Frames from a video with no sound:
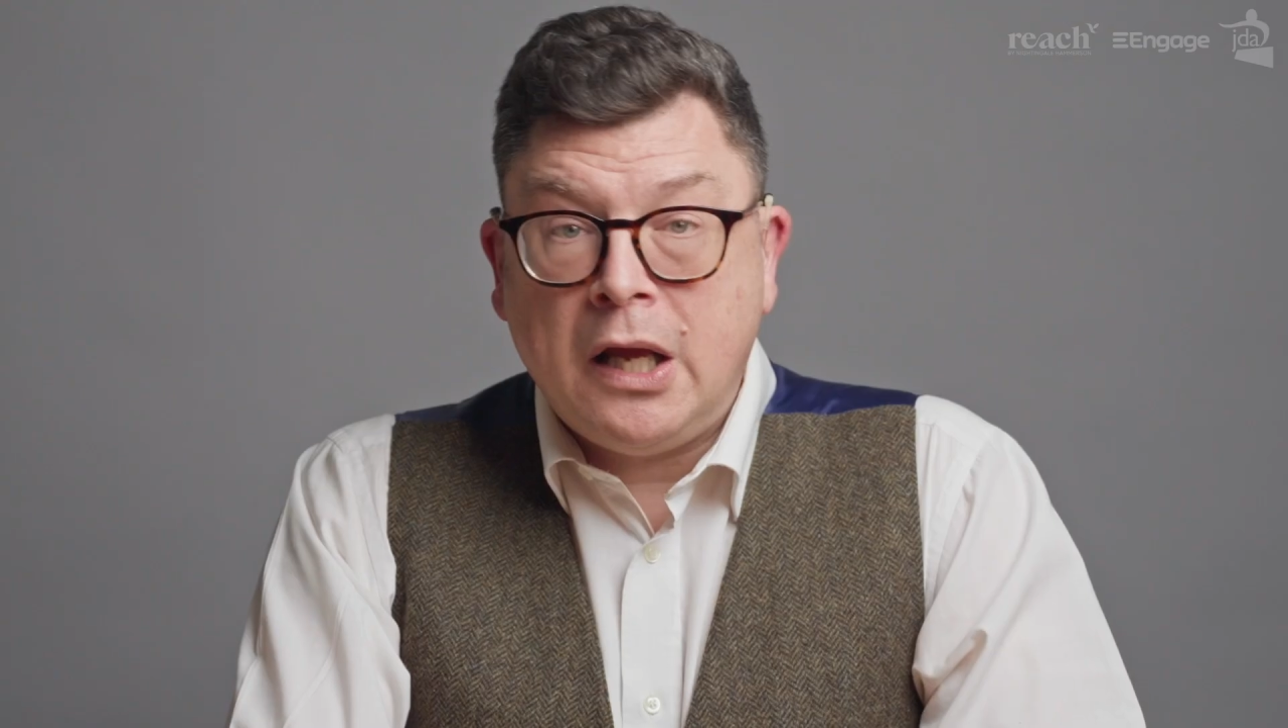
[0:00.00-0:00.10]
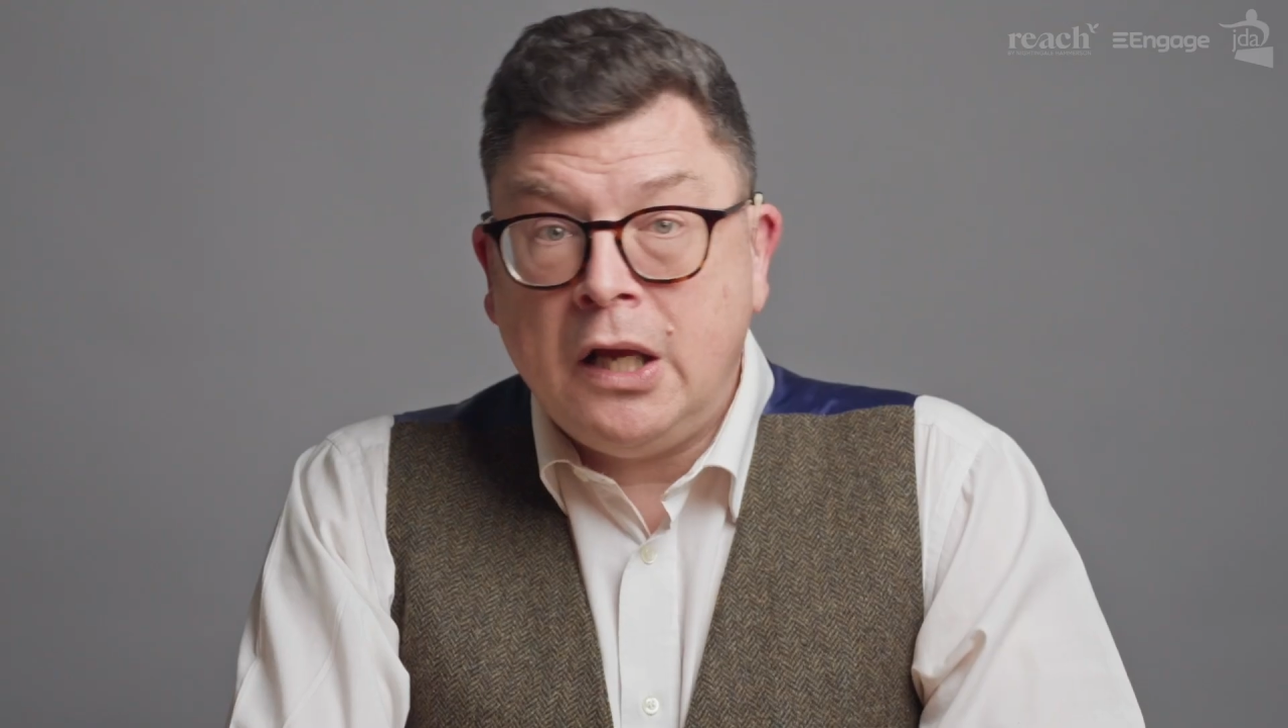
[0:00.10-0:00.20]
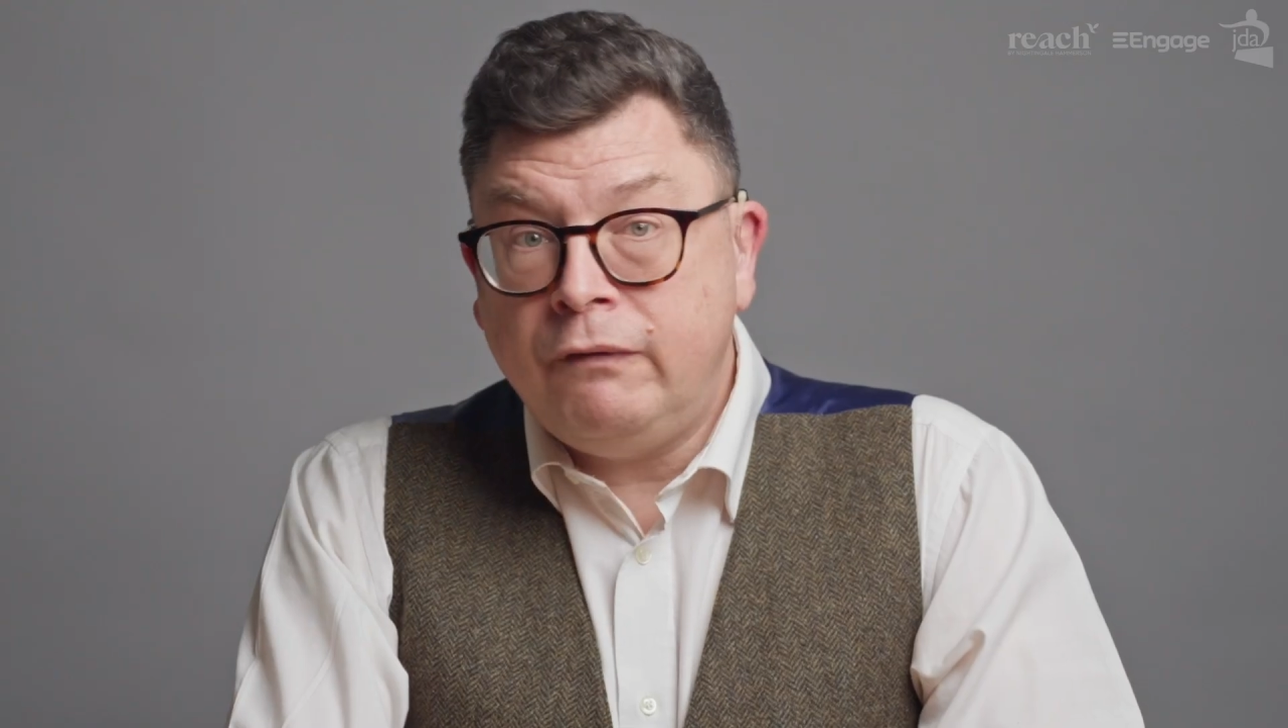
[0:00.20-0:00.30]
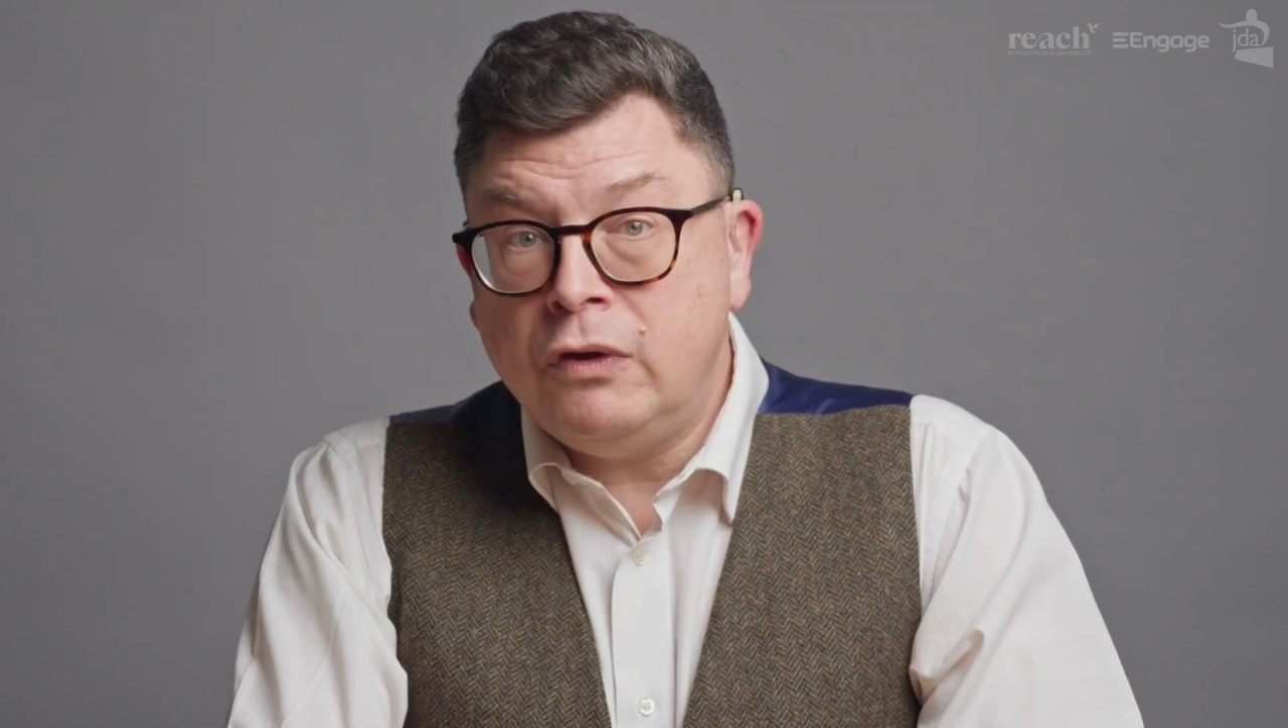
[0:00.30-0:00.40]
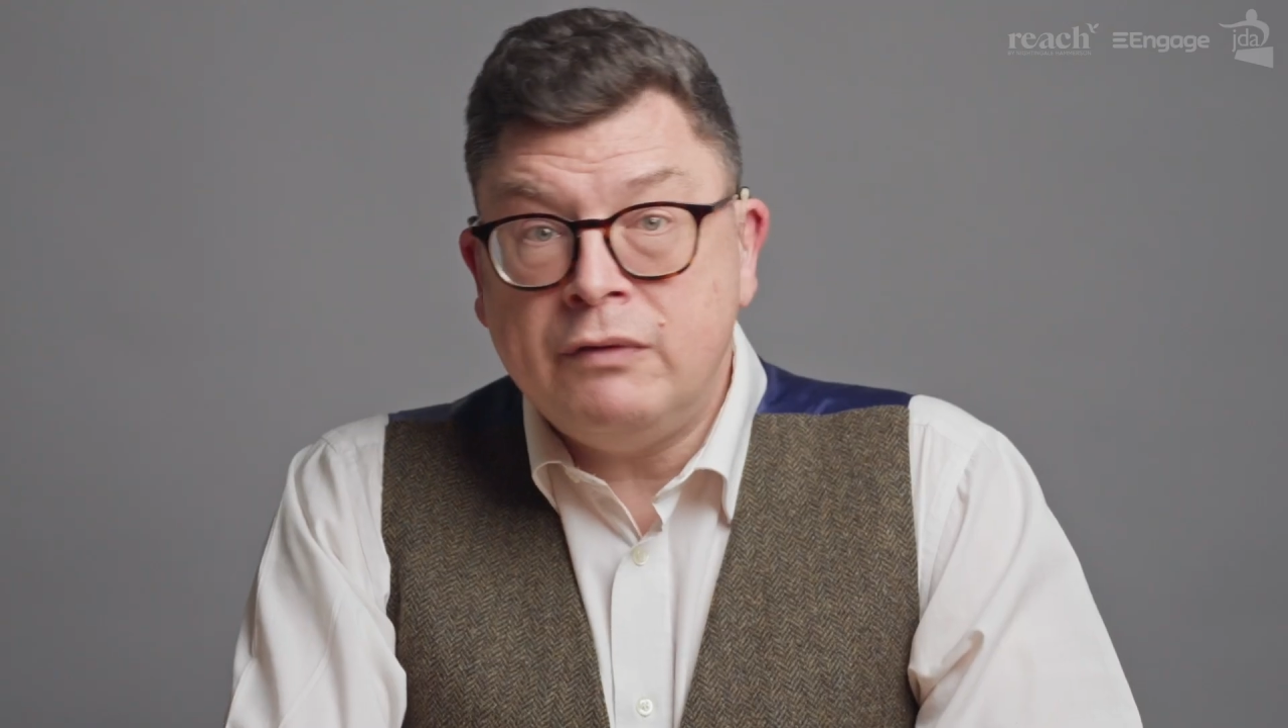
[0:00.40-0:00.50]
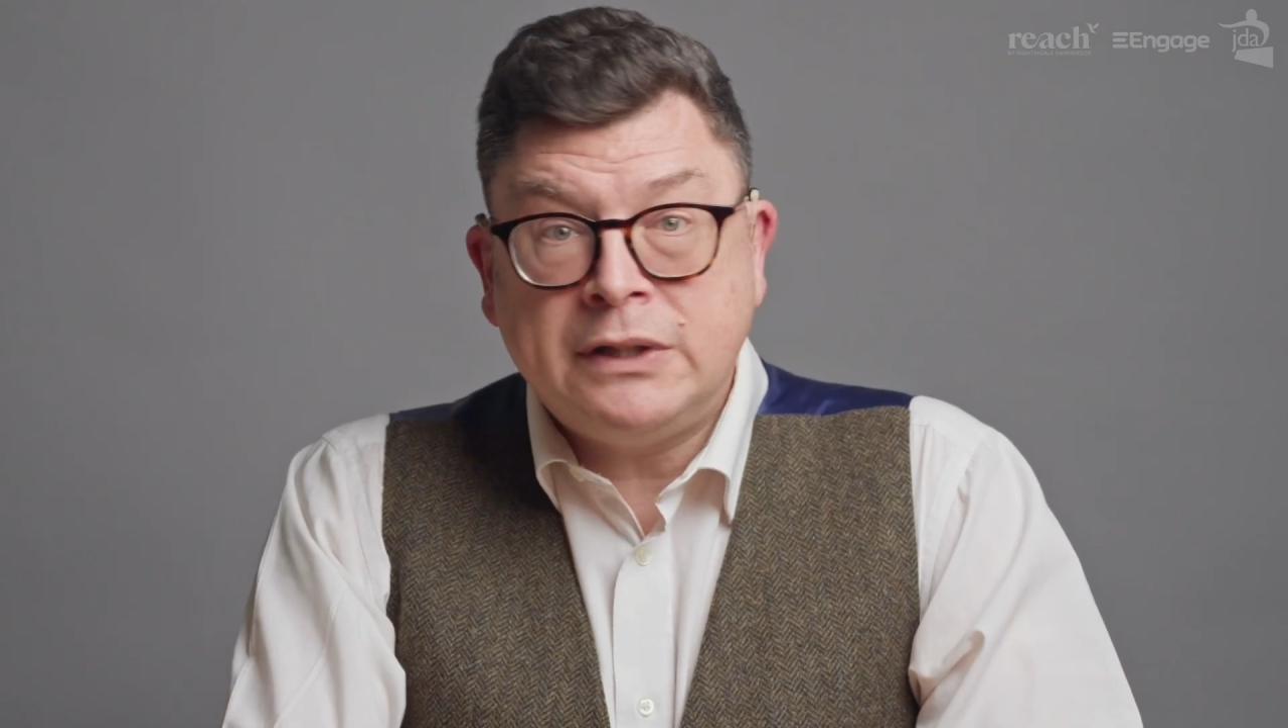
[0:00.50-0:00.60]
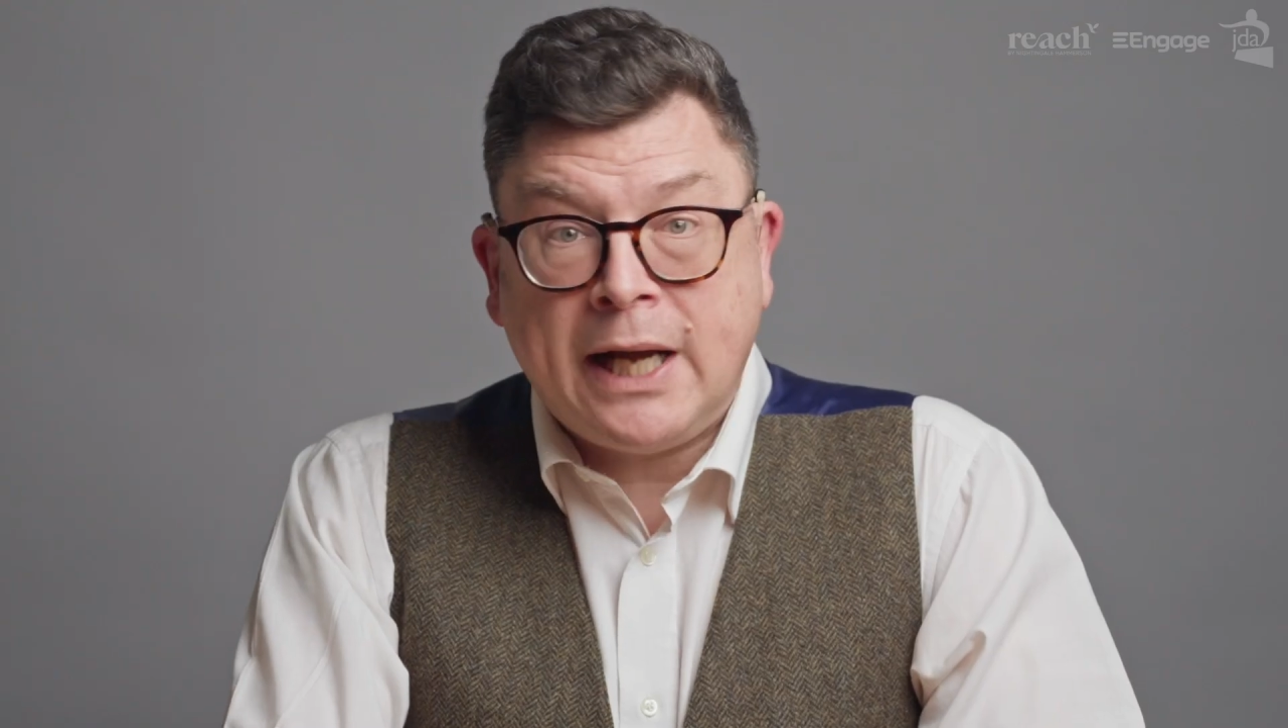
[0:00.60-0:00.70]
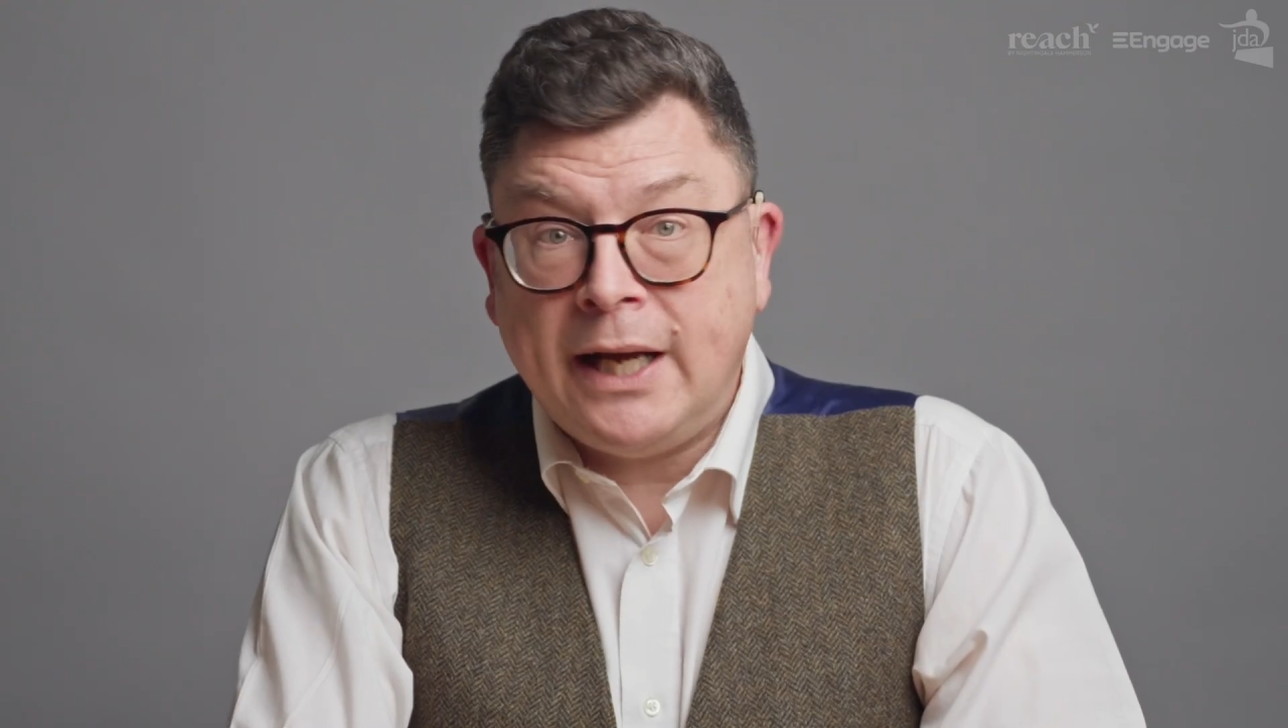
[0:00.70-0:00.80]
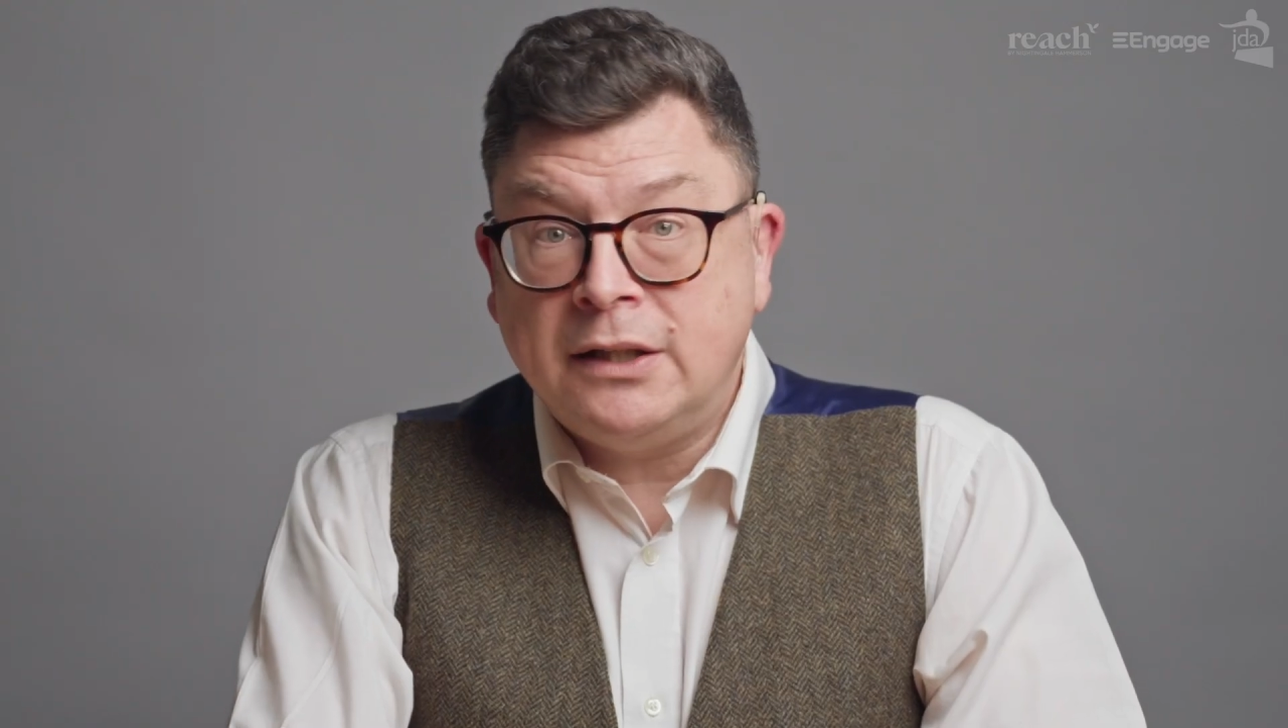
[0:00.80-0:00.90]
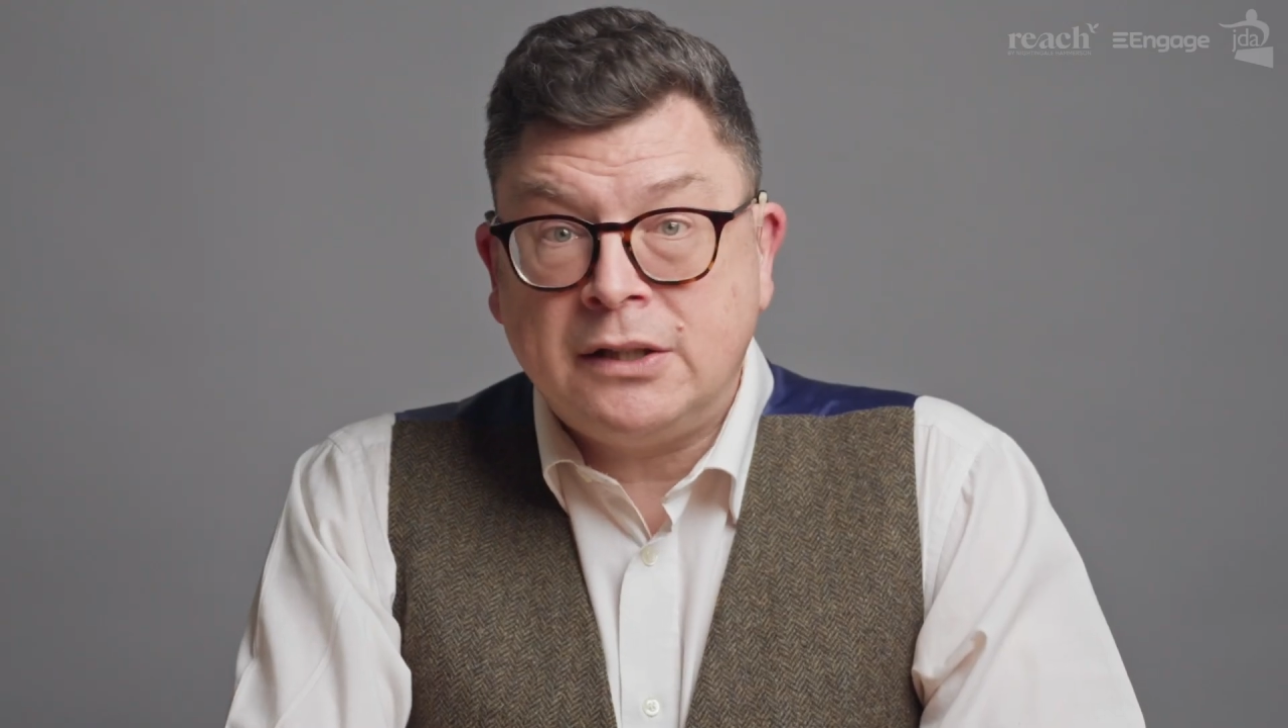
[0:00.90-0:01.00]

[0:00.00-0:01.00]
If the retainer